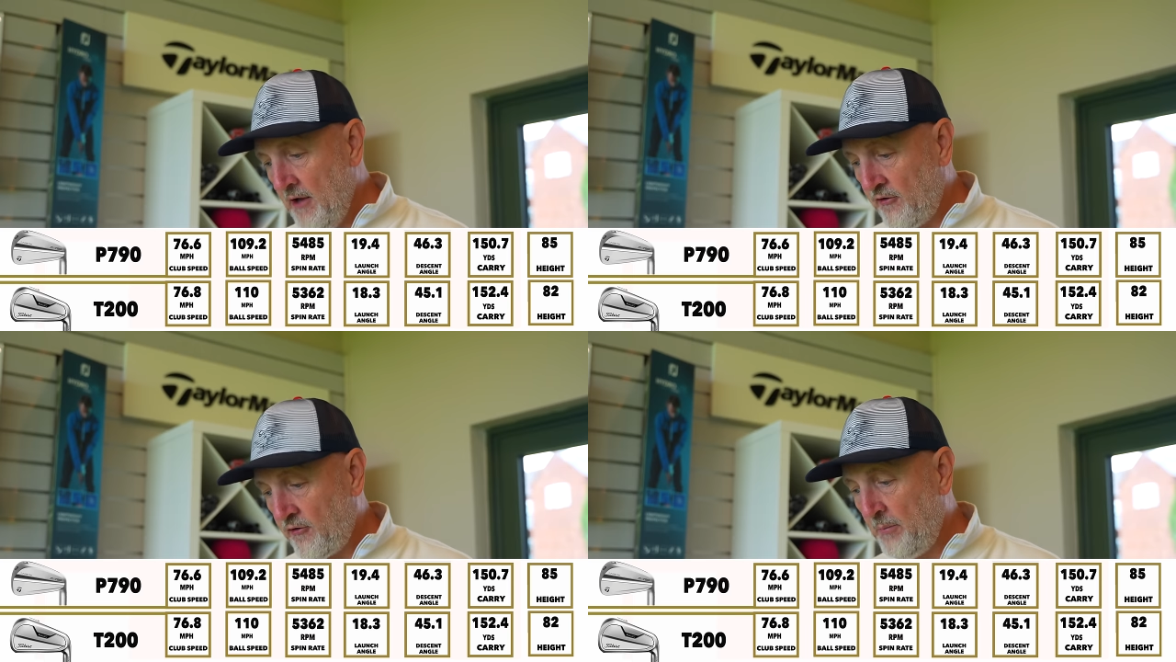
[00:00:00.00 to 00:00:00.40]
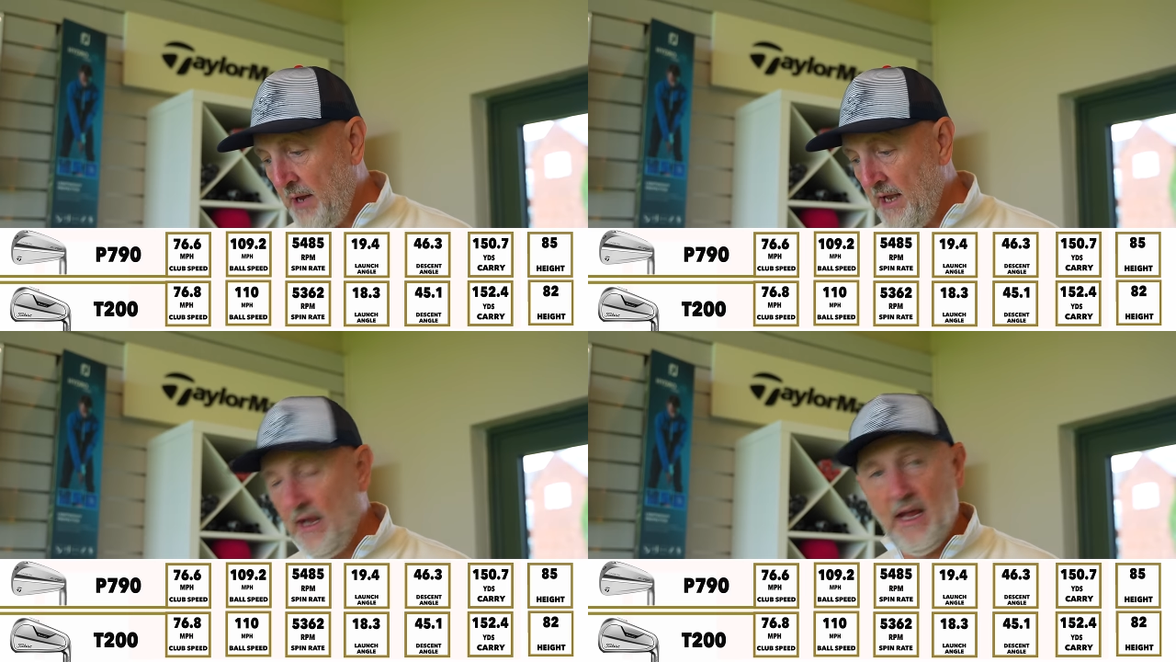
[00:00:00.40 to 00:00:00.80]

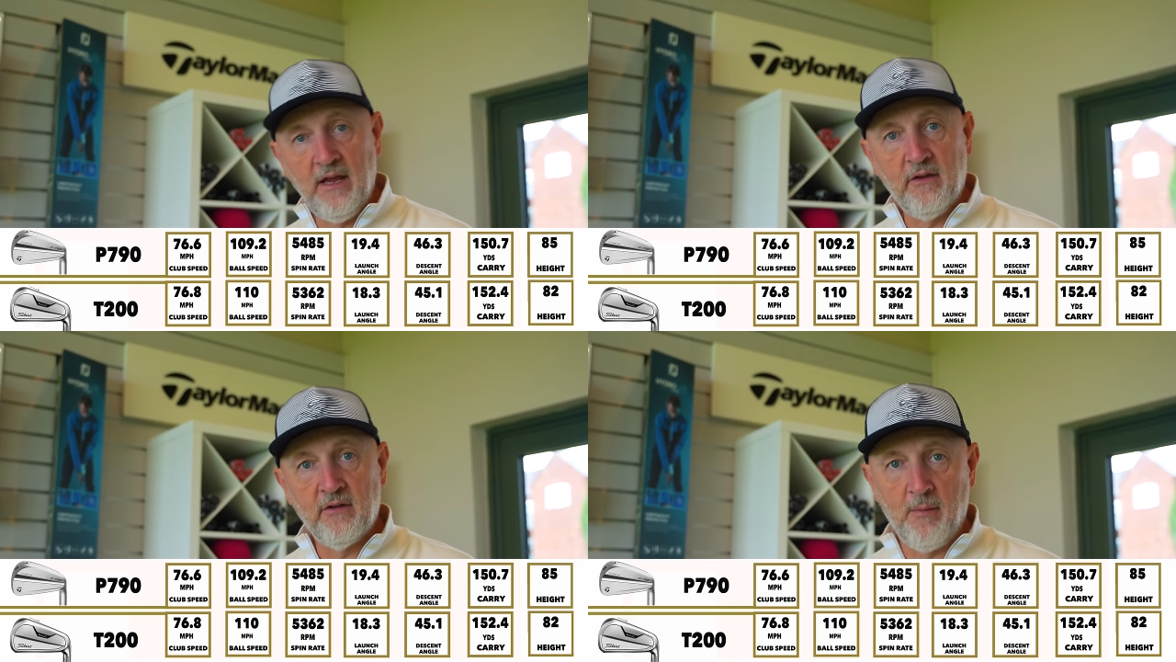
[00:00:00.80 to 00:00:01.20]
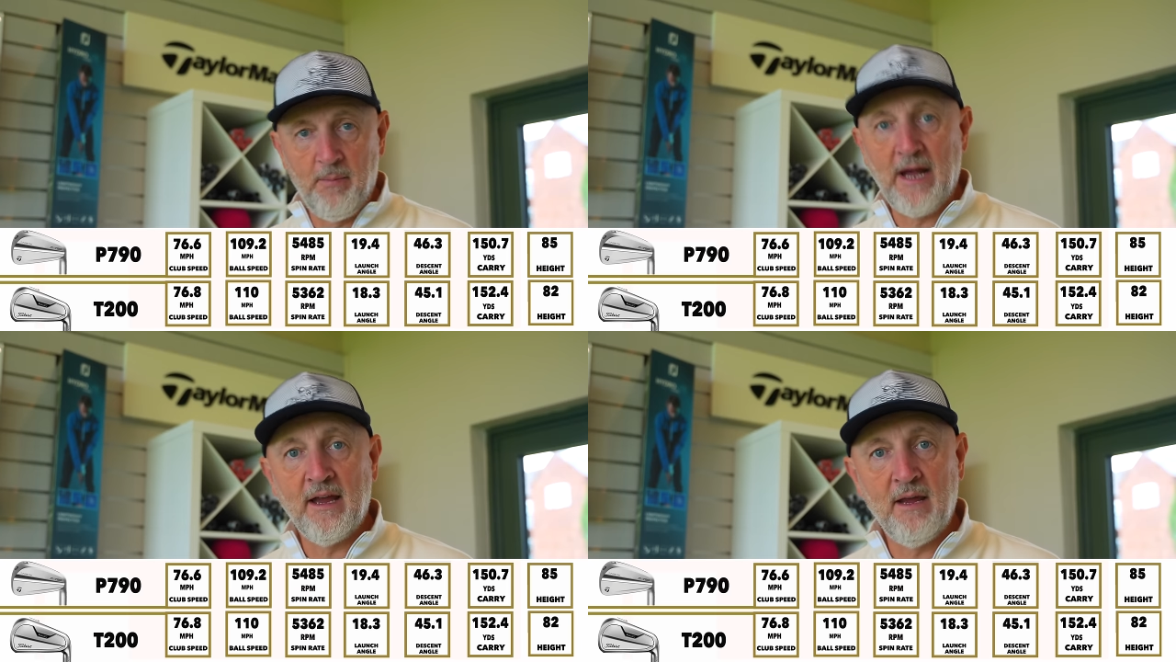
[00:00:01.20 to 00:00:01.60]
Spin is
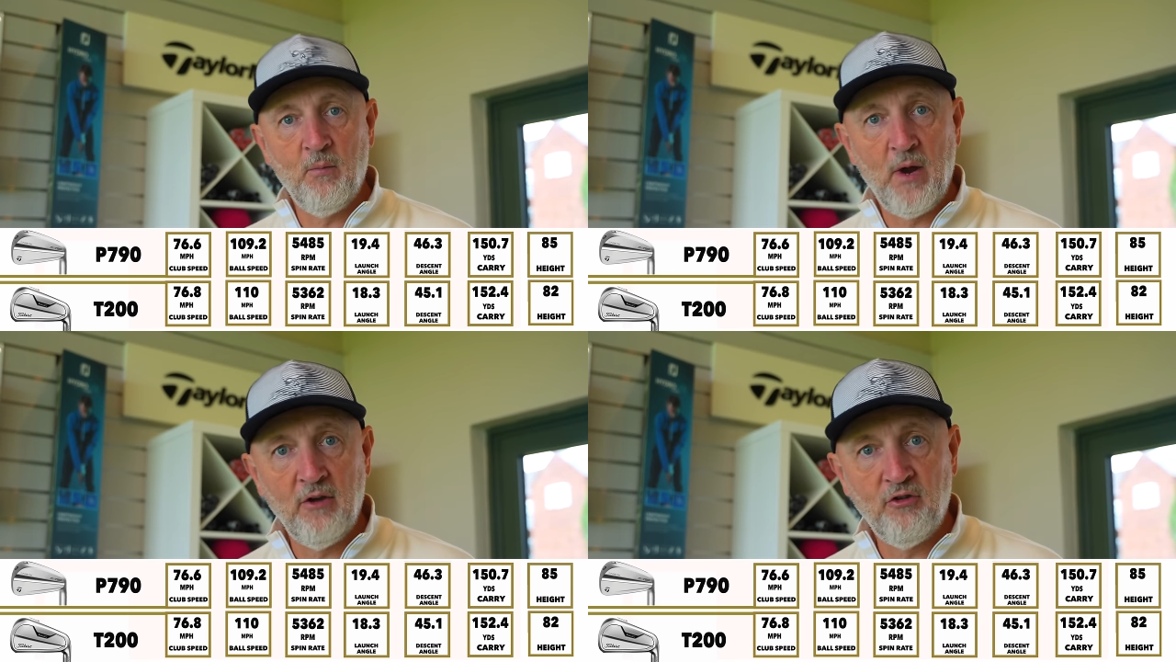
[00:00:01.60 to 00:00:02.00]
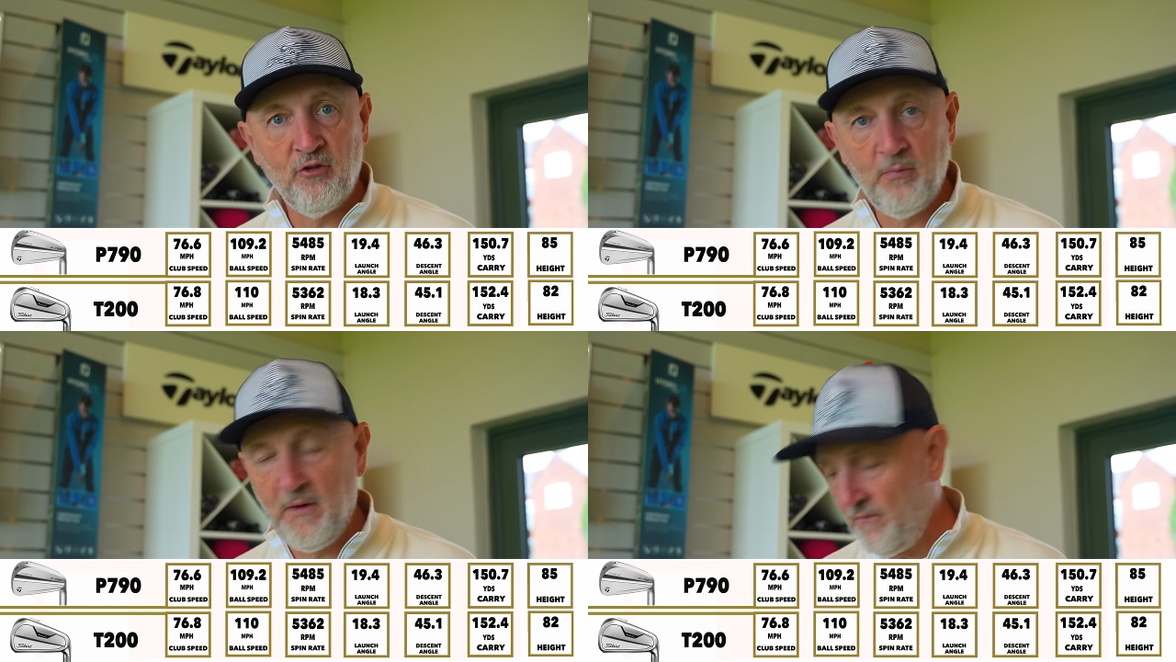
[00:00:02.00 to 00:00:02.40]
banging where it
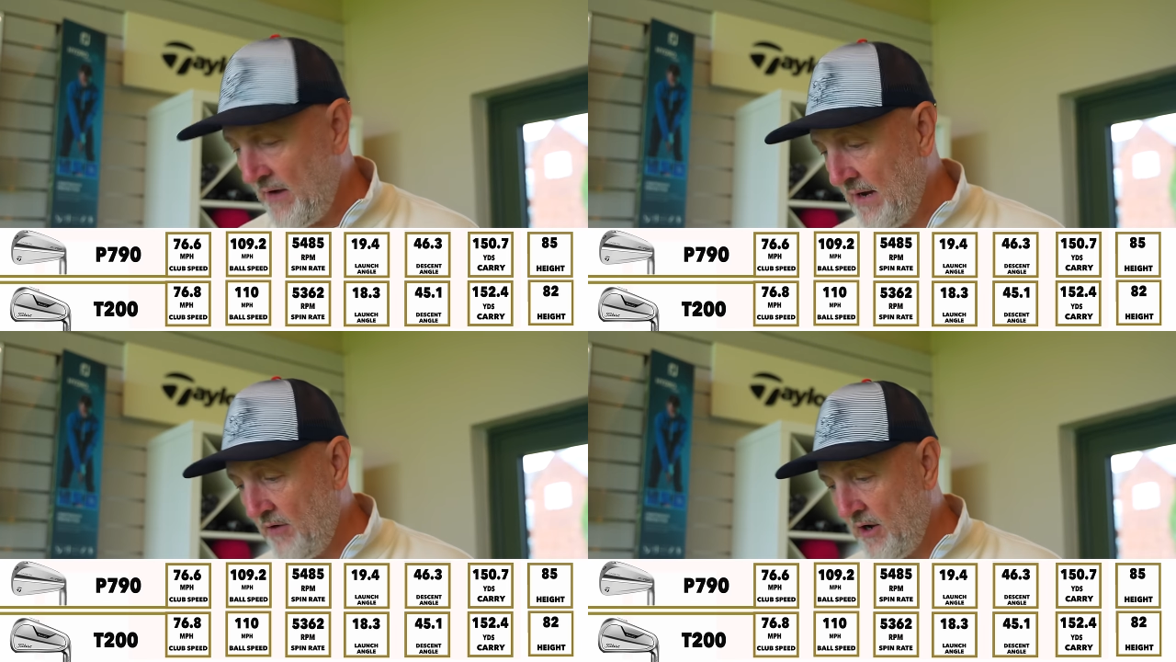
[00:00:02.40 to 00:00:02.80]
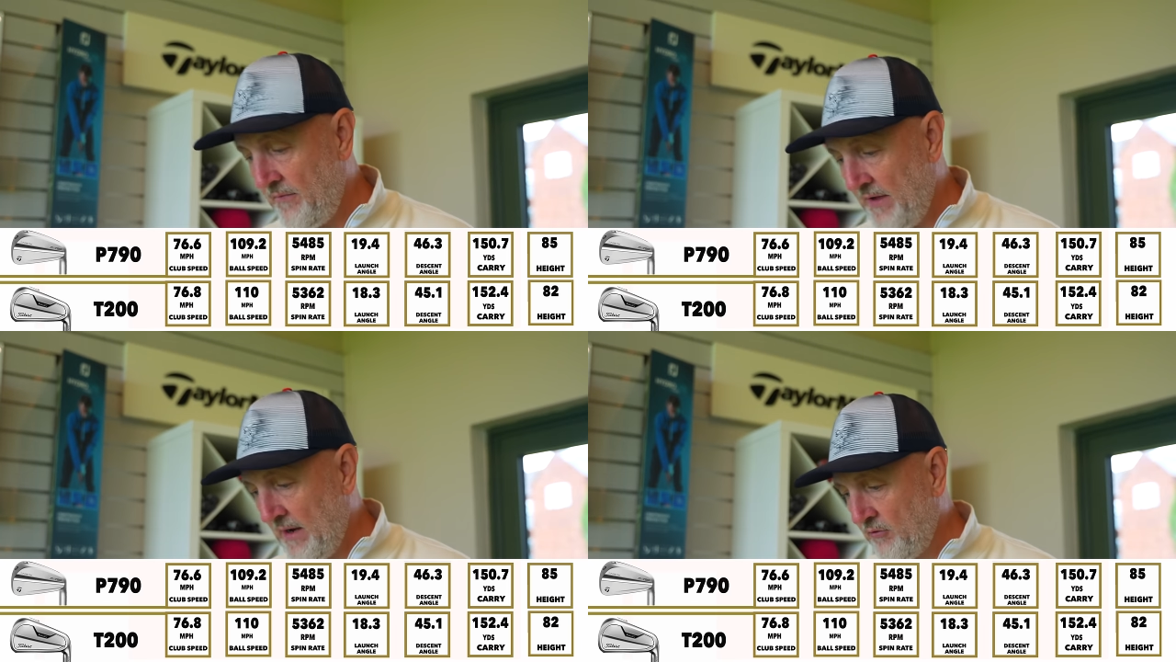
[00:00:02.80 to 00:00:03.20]
should be, five and a
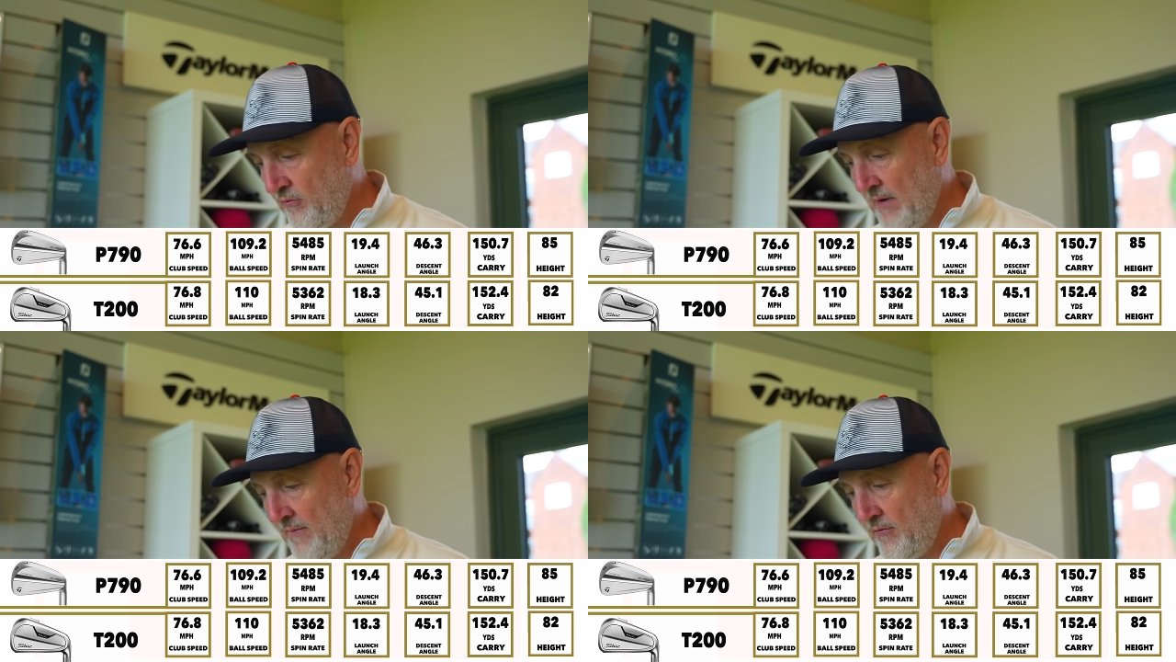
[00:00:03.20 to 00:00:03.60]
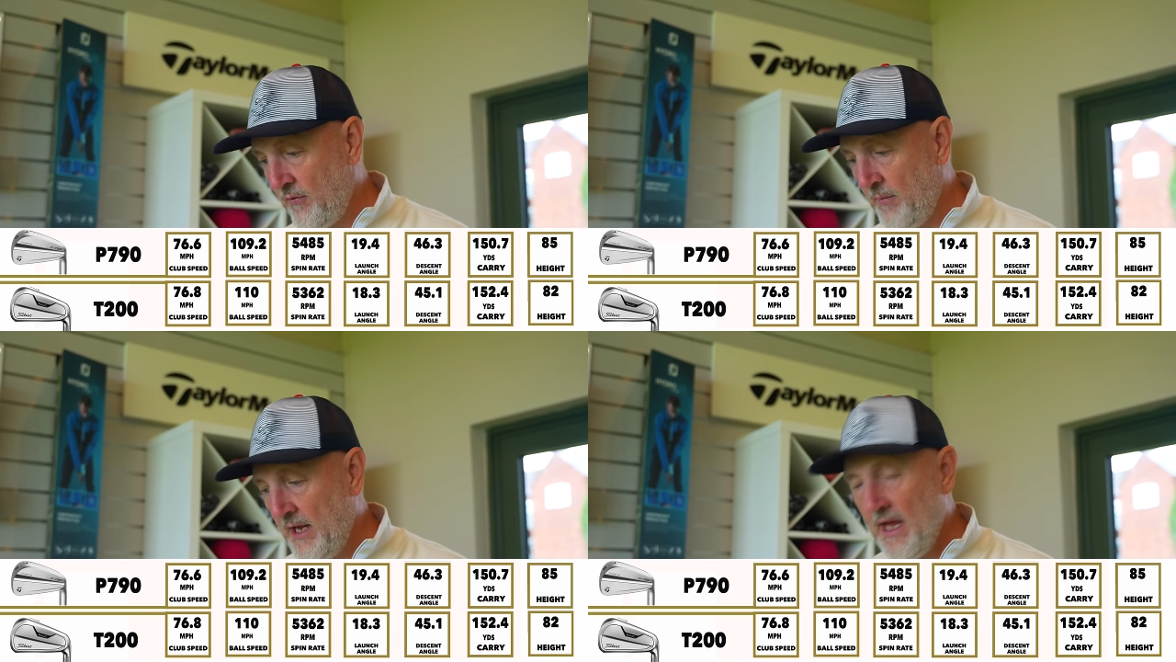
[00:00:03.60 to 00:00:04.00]
half thousand revs
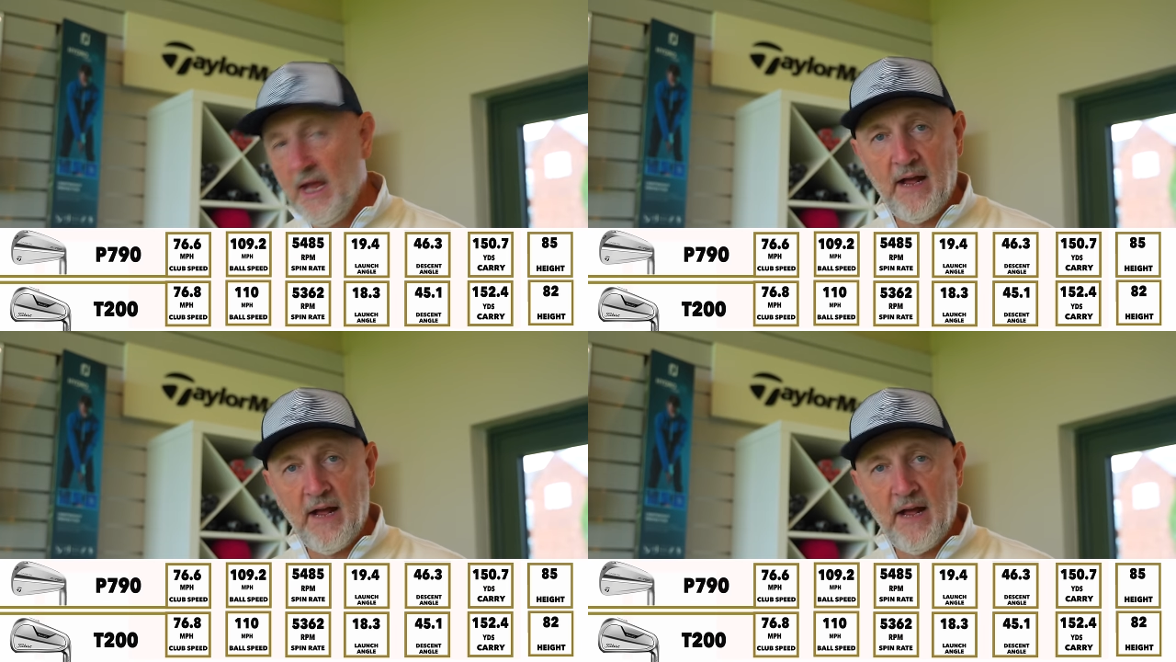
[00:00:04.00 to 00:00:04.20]
for me,